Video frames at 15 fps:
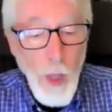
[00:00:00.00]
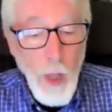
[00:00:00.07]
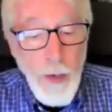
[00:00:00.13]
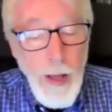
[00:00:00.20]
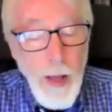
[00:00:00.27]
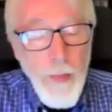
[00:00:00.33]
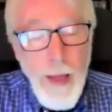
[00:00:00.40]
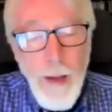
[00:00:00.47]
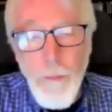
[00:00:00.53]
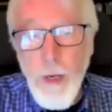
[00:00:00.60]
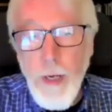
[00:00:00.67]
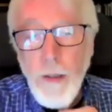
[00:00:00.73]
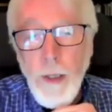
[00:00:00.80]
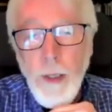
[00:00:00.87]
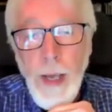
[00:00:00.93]
Now, that being
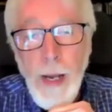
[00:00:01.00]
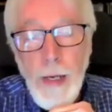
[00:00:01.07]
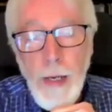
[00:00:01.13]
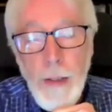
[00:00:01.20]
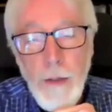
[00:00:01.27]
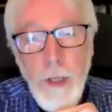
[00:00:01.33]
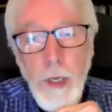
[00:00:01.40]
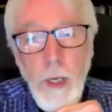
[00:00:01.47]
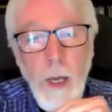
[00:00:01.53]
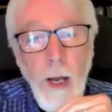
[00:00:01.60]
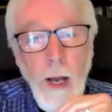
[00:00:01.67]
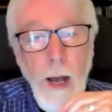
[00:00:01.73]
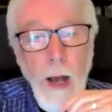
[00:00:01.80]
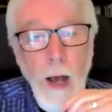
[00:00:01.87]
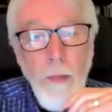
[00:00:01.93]
the case,
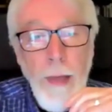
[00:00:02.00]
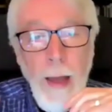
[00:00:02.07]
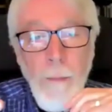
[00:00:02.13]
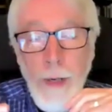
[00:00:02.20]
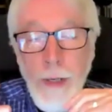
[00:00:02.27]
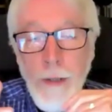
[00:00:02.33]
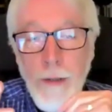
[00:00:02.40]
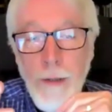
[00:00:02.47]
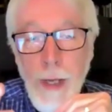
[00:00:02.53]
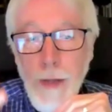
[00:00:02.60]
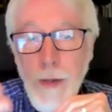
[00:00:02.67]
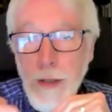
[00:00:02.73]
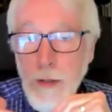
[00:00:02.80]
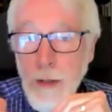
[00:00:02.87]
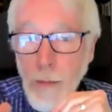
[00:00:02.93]
that means then
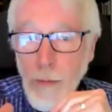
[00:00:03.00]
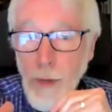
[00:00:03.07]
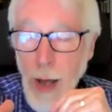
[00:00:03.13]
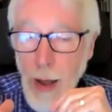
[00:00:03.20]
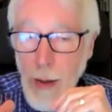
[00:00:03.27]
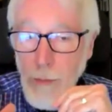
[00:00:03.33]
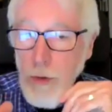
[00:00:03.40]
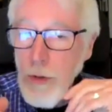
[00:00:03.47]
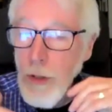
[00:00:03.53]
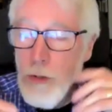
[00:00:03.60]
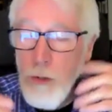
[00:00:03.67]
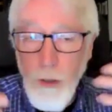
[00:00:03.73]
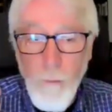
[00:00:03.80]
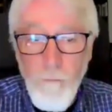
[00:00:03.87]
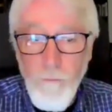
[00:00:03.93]
that sometimes
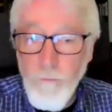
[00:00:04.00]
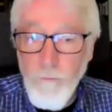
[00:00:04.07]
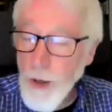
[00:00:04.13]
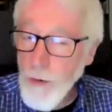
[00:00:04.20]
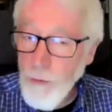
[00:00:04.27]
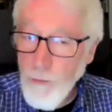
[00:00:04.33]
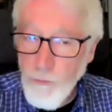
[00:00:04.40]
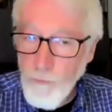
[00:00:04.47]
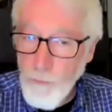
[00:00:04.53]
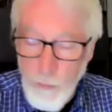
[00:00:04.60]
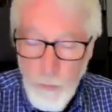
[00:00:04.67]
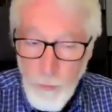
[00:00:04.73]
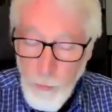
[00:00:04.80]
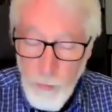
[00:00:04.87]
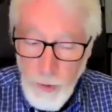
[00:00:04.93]

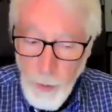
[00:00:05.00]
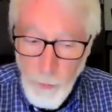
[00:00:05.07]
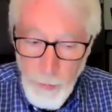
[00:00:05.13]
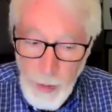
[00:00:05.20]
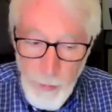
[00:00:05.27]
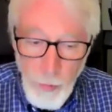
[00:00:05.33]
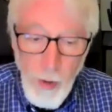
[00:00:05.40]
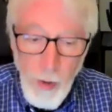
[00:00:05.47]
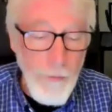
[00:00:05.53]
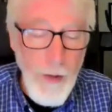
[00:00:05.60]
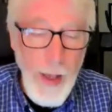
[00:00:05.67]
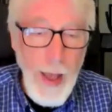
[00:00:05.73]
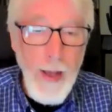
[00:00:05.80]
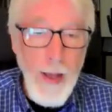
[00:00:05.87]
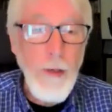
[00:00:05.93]
some people have
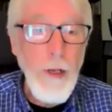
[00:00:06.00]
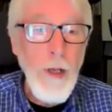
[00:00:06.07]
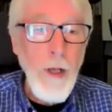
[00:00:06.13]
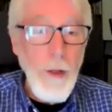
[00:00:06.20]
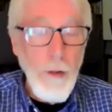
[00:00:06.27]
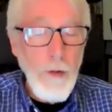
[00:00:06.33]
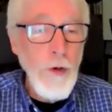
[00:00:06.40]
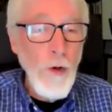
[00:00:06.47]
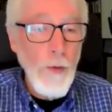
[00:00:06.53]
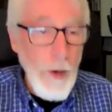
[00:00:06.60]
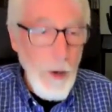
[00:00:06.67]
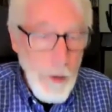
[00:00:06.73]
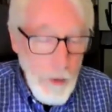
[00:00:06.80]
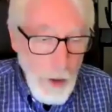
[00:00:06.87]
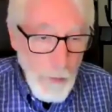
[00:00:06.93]
had,
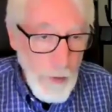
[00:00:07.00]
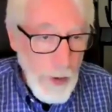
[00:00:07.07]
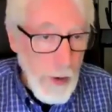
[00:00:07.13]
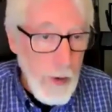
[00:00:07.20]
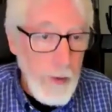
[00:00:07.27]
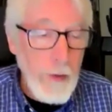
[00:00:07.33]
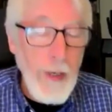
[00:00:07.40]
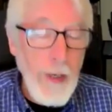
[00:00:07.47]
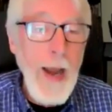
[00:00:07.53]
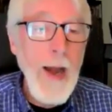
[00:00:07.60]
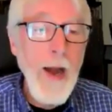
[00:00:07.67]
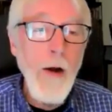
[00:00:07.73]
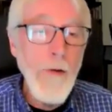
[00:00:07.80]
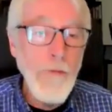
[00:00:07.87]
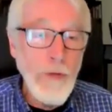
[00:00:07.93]
they're in
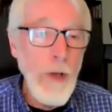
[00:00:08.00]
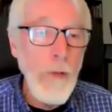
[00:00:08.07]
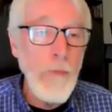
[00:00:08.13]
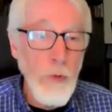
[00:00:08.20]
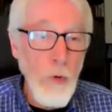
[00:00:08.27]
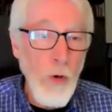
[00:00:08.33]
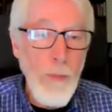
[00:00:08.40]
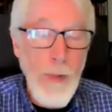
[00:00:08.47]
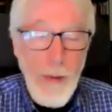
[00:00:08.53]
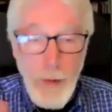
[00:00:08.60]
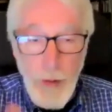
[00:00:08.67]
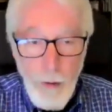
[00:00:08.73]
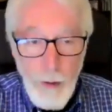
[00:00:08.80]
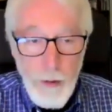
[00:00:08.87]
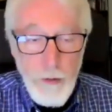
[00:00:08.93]
care of some sort. Maybe
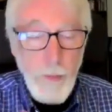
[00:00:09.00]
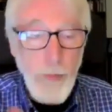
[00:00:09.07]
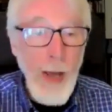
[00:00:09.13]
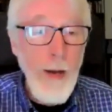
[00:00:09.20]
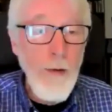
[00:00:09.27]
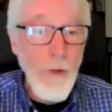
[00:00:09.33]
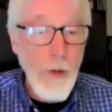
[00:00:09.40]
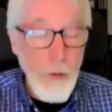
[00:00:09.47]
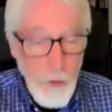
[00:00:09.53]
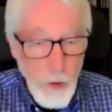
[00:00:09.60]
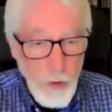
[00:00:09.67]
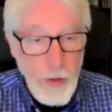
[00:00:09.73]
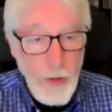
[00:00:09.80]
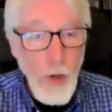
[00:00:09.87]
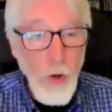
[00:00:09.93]
they're in some kind of a
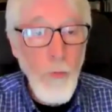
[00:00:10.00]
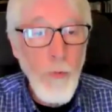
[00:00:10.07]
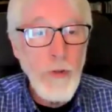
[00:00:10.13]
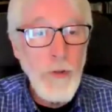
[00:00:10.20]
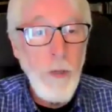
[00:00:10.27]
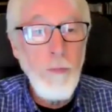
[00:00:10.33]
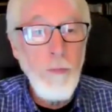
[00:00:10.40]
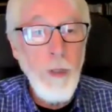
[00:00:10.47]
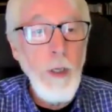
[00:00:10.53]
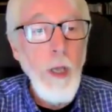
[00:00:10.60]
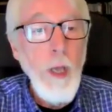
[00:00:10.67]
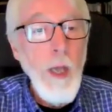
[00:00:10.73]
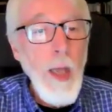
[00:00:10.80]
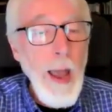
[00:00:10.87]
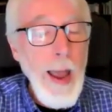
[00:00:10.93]
nursing home or something,
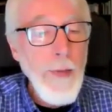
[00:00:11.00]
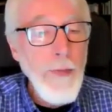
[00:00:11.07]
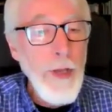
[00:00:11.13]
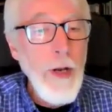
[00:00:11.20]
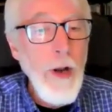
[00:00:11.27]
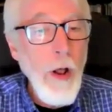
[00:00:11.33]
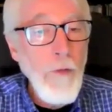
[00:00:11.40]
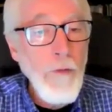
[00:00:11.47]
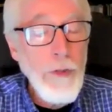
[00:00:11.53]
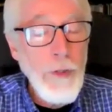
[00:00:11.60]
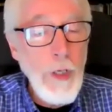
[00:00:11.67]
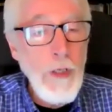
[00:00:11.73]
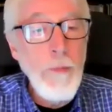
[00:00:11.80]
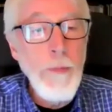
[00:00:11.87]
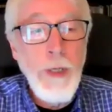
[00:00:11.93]
and then all of a sudden
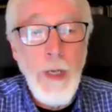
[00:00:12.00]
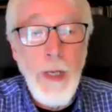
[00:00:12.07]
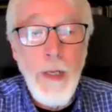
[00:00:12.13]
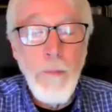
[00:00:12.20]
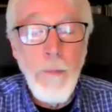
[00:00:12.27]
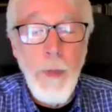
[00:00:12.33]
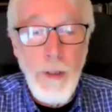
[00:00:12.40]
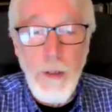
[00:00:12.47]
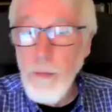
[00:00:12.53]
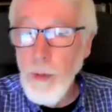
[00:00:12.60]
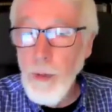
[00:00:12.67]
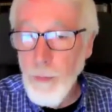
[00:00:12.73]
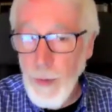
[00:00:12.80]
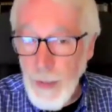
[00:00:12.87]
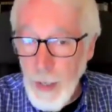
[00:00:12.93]
it
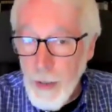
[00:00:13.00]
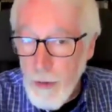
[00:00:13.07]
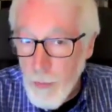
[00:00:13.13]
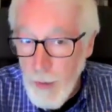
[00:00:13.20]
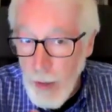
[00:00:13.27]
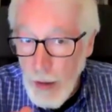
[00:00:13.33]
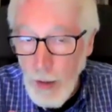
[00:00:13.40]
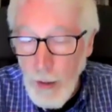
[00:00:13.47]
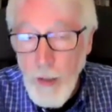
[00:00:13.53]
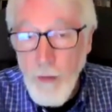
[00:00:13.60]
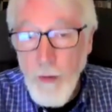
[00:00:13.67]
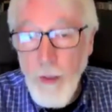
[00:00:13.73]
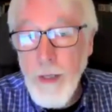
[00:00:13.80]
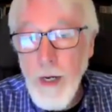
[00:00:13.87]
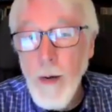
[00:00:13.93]
begins to be clear
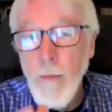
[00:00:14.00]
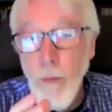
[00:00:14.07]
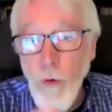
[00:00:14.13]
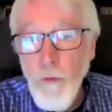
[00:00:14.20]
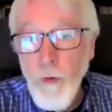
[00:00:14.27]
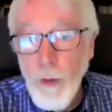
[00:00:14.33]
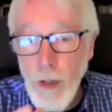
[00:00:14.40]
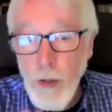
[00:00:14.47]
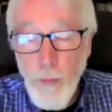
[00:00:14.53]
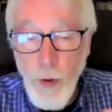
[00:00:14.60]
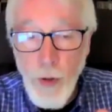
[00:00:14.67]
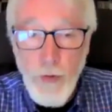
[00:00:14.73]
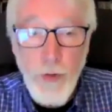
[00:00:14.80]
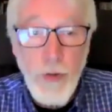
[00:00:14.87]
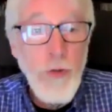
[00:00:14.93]
that they're moving this
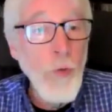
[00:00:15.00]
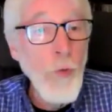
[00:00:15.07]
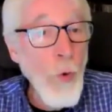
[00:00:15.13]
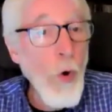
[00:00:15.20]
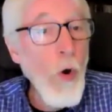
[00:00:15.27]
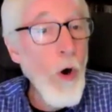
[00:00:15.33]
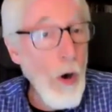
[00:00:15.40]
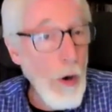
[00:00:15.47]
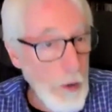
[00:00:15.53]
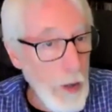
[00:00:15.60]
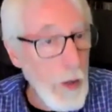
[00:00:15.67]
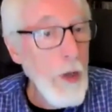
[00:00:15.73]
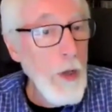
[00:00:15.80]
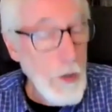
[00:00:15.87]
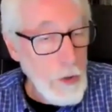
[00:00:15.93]
person toward
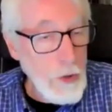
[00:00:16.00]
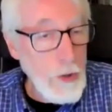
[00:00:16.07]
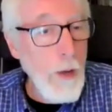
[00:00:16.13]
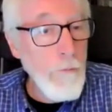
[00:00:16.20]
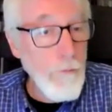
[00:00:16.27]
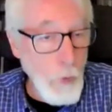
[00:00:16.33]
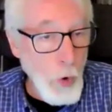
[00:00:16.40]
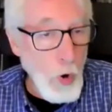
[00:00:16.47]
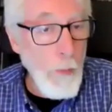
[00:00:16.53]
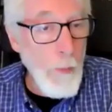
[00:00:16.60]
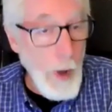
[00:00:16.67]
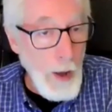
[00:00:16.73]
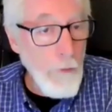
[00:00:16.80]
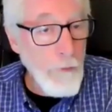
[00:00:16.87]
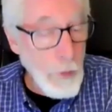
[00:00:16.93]
some form
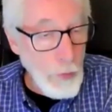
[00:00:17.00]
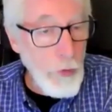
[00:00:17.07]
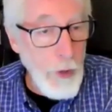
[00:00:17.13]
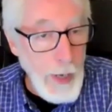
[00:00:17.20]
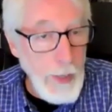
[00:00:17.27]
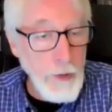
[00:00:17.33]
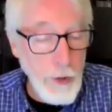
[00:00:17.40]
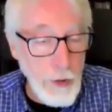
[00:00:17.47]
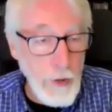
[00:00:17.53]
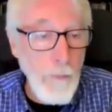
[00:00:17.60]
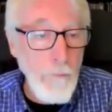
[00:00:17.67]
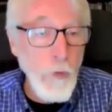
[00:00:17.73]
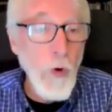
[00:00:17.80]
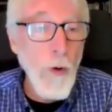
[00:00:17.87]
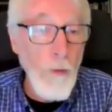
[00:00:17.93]
of euthanasia, some
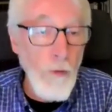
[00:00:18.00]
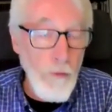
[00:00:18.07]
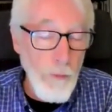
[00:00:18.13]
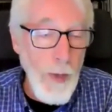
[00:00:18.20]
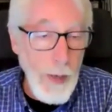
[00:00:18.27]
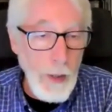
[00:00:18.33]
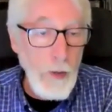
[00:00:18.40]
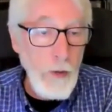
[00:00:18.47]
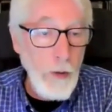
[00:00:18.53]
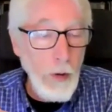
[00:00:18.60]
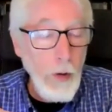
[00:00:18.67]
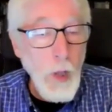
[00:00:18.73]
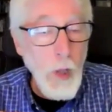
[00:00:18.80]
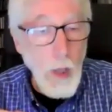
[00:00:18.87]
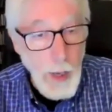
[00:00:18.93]
form of medical
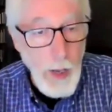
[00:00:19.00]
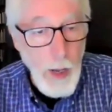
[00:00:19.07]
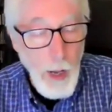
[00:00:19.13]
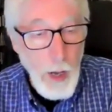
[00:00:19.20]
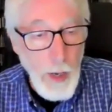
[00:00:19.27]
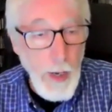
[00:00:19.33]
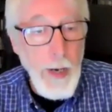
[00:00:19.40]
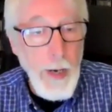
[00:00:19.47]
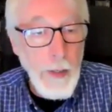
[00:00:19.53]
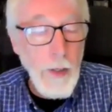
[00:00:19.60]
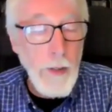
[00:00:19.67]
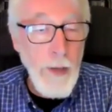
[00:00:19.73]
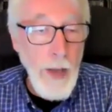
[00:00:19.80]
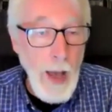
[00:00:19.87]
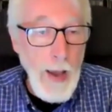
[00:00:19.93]
aid in
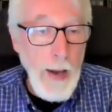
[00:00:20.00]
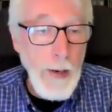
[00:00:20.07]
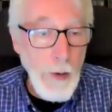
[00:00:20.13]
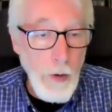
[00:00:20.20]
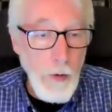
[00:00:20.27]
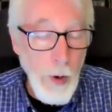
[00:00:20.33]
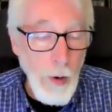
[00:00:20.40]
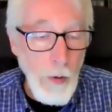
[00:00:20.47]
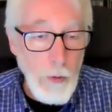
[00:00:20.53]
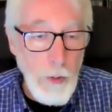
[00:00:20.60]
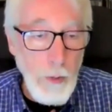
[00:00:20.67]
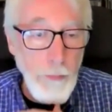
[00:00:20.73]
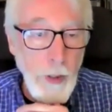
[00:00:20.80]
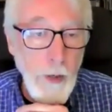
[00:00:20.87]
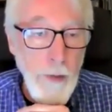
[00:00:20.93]
dying or
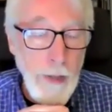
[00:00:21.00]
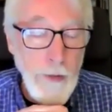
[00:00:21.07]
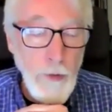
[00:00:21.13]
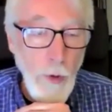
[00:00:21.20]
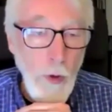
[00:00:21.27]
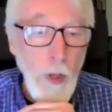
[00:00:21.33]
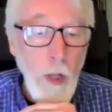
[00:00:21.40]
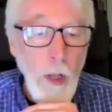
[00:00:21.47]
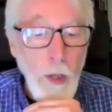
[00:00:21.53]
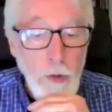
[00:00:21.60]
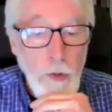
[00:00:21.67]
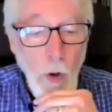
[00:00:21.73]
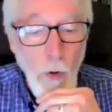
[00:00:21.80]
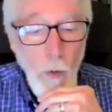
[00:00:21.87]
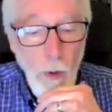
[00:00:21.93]
something of that sort.
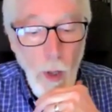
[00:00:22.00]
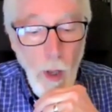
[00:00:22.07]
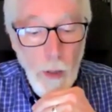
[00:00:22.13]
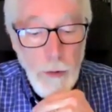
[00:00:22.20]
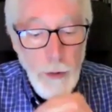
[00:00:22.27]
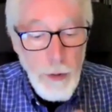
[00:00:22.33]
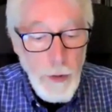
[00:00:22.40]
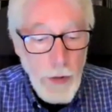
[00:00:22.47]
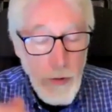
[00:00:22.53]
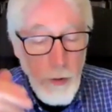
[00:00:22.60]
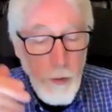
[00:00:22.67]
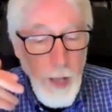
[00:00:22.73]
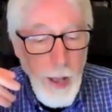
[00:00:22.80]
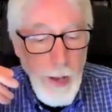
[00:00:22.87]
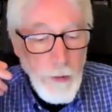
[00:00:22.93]
So assistance in
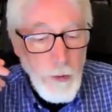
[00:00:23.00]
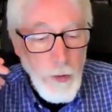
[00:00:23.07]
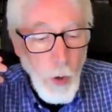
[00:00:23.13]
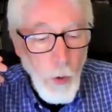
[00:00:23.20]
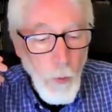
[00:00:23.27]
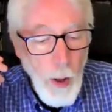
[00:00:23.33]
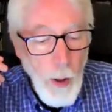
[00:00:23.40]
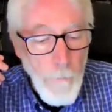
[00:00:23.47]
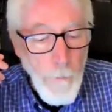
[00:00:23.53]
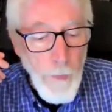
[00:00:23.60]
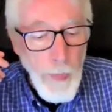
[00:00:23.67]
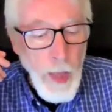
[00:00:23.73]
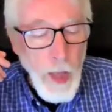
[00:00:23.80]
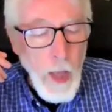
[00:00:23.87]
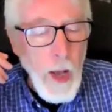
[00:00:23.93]
dying. So
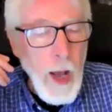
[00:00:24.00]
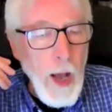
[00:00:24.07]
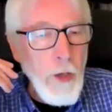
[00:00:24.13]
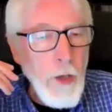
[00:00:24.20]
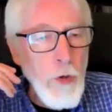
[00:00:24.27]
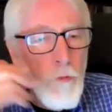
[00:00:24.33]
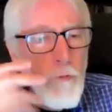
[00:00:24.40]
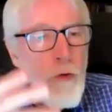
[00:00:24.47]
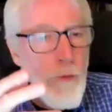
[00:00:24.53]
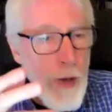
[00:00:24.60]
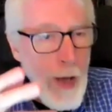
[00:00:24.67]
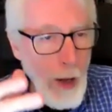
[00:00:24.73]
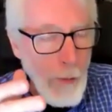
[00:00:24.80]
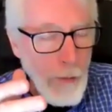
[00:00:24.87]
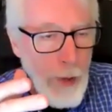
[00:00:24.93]
you've
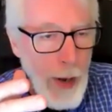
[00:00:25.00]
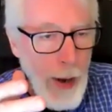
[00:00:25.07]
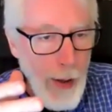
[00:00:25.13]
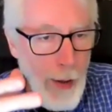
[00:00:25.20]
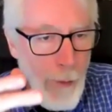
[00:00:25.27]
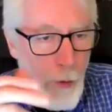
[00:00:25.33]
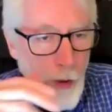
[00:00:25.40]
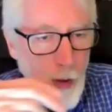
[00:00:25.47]
developed, and I want